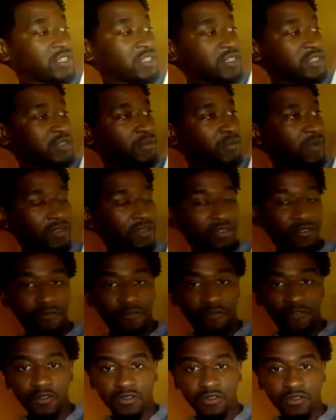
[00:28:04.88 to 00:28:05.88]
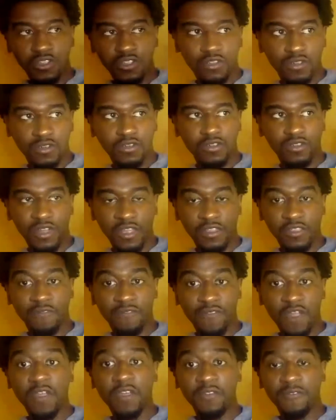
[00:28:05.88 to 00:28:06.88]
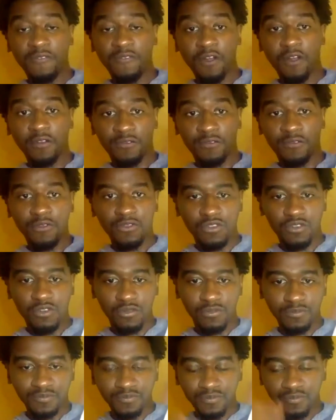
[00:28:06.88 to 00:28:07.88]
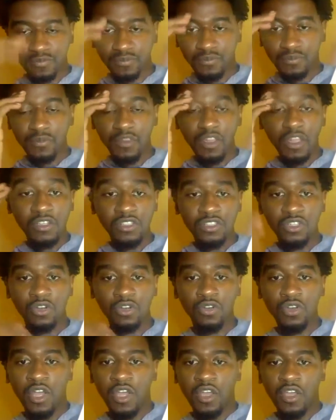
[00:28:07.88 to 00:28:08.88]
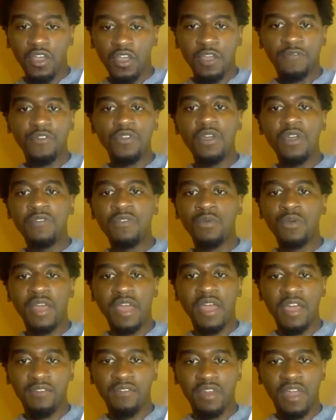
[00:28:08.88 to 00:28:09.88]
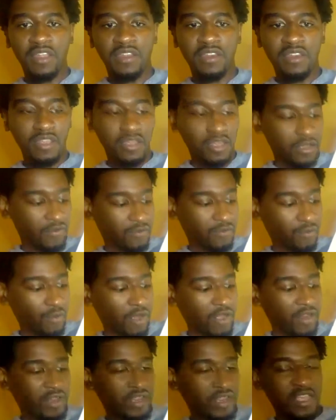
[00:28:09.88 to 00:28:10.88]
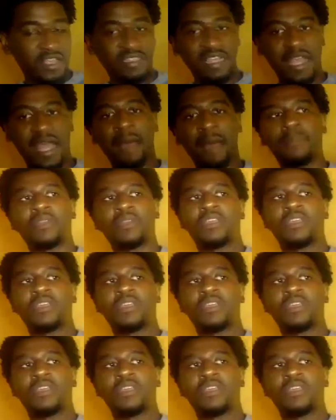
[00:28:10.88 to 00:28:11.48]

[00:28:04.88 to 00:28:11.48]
is about the future, like the very far future. So if you ever want to have an idea of what is happening